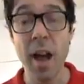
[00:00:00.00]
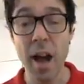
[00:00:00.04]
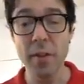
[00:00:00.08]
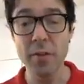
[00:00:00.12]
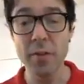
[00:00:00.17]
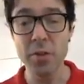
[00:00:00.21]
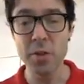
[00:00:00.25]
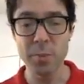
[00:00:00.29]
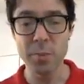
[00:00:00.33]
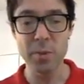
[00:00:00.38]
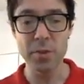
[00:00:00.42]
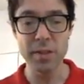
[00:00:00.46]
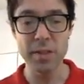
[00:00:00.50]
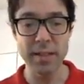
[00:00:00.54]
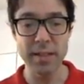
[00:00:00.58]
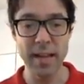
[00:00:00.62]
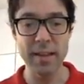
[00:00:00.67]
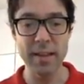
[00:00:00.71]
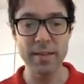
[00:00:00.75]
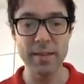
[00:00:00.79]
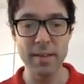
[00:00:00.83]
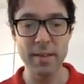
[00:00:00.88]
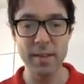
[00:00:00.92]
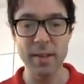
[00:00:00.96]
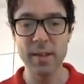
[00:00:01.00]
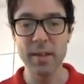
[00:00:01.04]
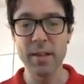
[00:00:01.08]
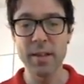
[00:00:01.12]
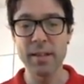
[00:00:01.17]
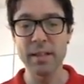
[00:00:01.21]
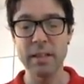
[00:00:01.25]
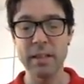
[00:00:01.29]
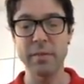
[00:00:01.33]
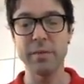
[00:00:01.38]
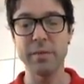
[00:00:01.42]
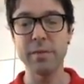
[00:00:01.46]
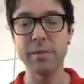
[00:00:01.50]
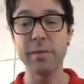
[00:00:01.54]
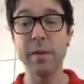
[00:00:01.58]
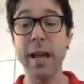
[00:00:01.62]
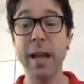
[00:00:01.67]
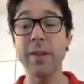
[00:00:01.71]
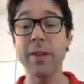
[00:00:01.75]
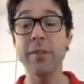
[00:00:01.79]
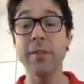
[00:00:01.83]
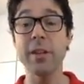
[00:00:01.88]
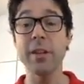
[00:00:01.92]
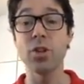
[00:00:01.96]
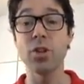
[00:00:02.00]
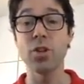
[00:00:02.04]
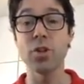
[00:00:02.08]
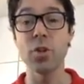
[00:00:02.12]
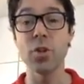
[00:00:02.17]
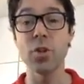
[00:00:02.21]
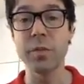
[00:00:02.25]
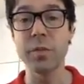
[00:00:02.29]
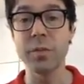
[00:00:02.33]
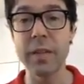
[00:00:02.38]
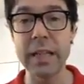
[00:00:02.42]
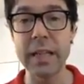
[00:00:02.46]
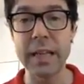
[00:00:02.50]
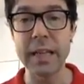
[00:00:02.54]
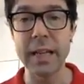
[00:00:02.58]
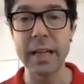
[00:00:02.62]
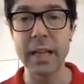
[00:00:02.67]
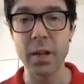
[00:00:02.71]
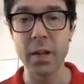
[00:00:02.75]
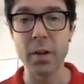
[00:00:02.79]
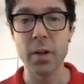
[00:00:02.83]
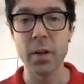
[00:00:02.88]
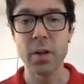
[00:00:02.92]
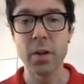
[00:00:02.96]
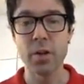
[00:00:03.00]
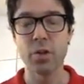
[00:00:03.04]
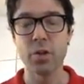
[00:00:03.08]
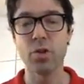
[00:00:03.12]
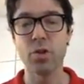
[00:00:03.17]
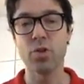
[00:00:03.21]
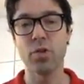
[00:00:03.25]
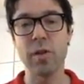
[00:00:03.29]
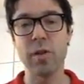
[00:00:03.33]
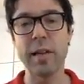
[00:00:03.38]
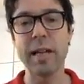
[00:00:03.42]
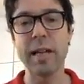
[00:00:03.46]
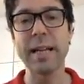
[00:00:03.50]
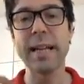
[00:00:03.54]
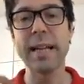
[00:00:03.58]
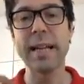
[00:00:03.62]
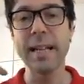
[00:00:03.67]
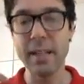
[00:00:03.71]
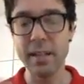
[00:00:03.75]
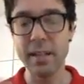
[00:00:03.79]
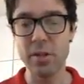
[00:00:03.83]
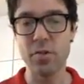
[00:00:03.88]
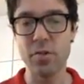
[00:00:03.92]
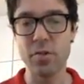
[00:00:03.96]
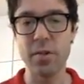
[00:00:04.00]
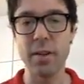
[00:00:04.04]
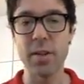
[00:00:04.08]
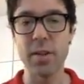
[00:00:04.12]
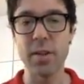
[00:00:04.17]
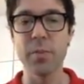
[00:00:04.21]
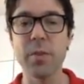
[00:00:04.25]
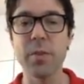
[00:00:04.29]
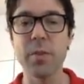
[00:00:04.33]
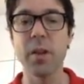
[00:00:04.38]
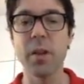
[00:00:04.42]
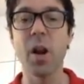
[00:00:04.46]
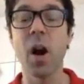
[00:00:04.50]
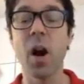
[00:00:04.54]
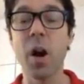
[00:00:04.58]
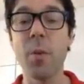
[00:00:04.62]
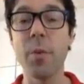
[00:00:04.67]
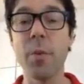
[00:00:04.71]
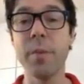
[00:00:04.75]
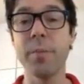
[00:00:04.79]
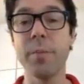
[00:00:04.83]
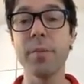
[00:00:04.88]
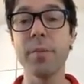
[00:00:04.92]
I've just put together this very short video to try and illustrate some of the common